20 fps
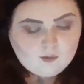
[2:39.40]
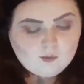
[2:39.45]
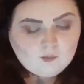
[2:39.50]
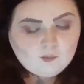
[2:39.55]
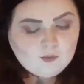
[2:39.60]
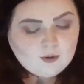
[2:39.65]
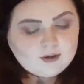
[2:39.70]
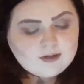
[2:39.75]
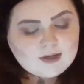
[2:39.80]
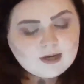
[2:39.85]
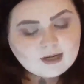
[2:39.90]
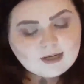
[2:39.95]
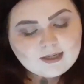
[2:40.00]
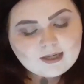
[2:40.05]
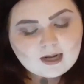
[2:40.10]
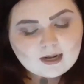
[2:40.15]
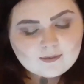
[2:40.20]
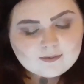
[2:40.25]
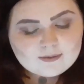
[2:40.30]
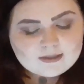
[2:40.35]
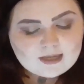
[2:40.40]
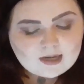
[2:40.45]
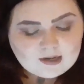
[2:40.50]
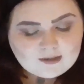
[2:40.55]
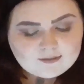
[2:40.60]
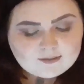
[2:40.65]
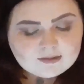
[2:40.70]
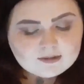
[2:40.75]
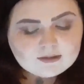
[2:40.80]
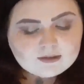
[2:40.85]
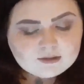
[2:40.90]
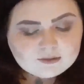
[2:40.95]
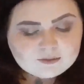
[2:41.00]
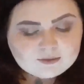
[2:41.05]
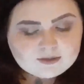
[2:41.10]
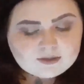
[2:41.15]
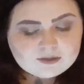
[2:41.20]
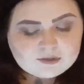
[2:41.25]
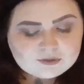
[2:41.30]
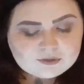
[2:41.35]
One night I was having a
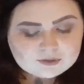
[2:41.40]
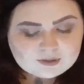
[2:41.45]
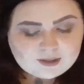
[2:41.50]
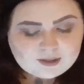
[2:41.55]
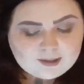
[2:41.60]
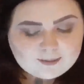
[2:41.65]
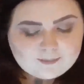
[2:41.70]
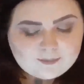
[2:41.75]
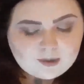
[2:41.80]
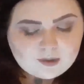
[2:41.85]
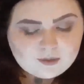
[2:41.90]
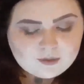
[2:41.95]
lucid dream.